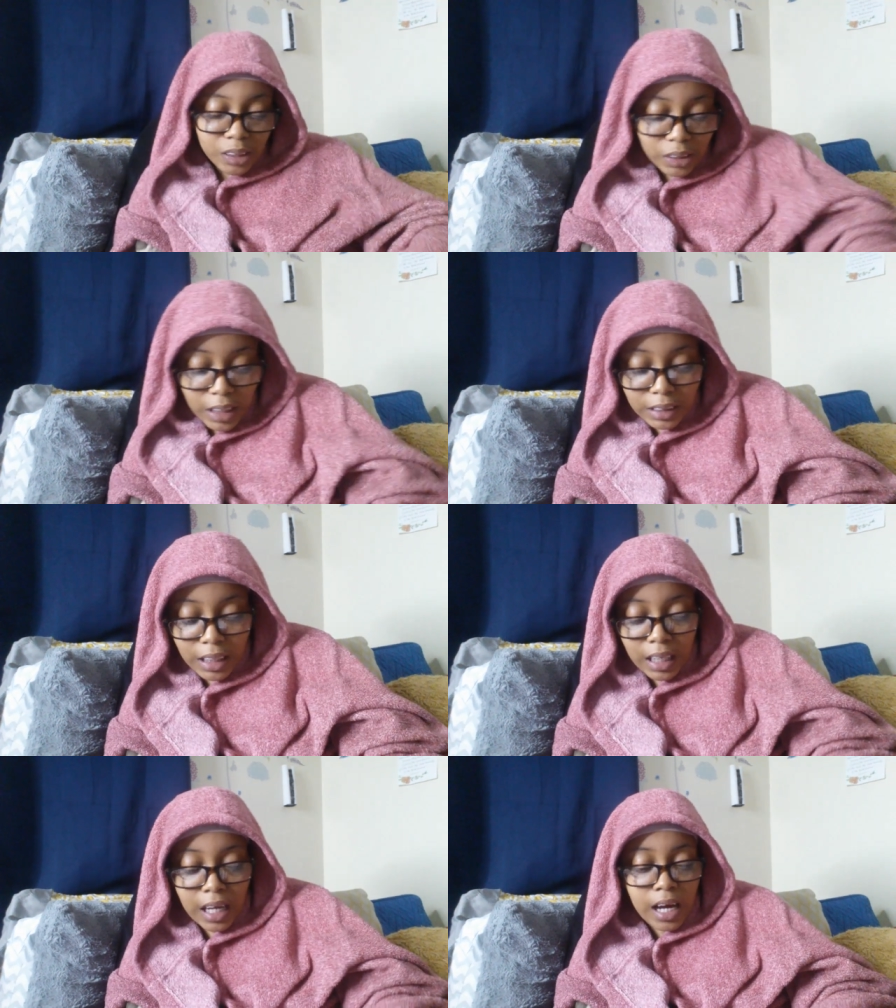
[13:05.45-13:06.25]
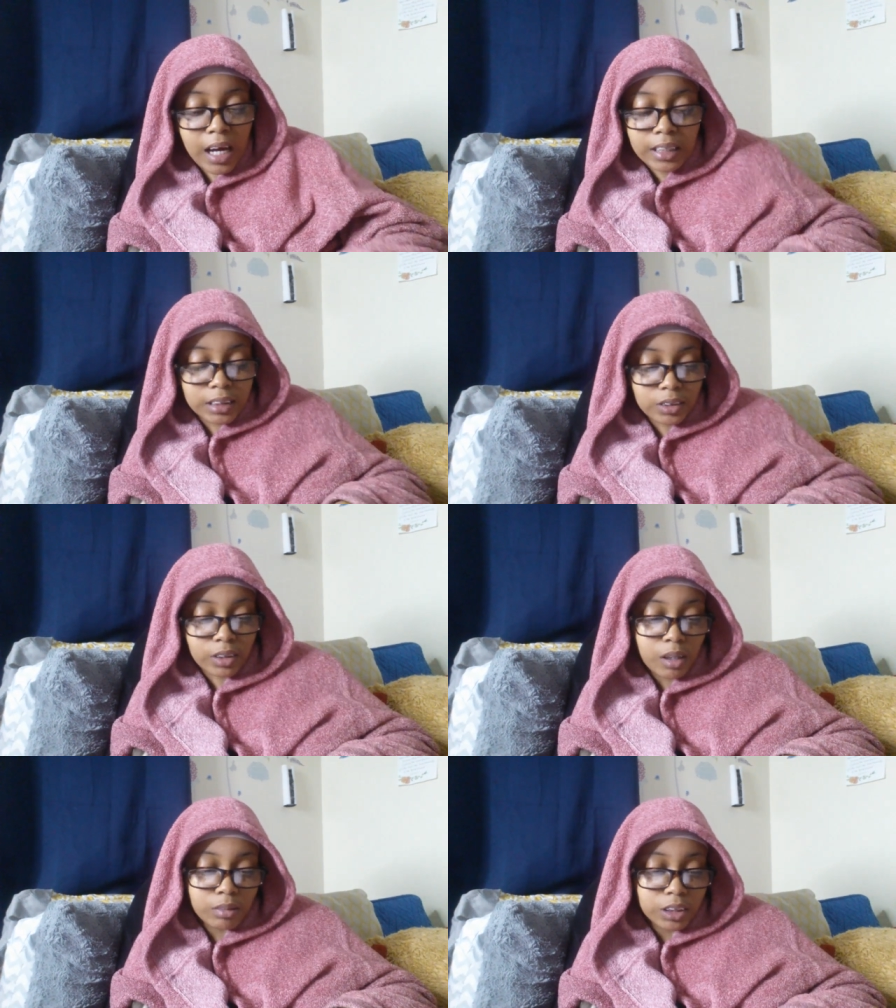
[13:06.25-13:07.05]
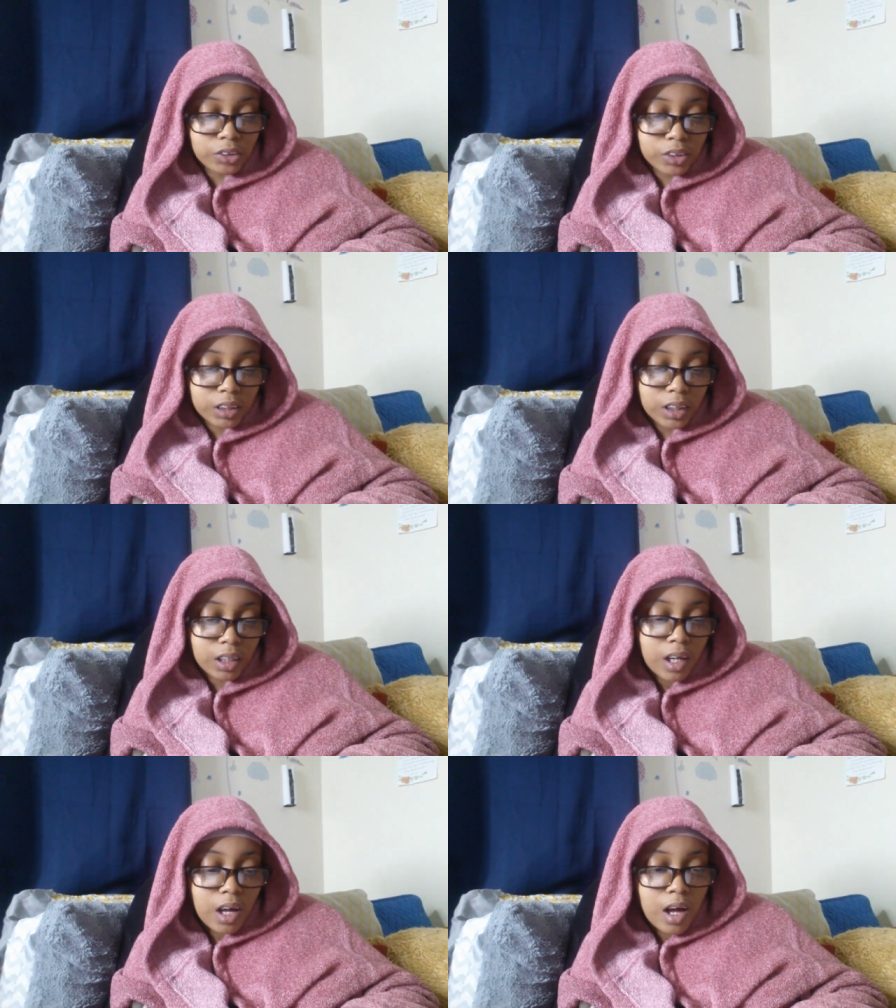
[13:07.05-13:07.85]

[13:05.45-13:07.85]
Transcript: So that's that. I, I just thought that was interesting.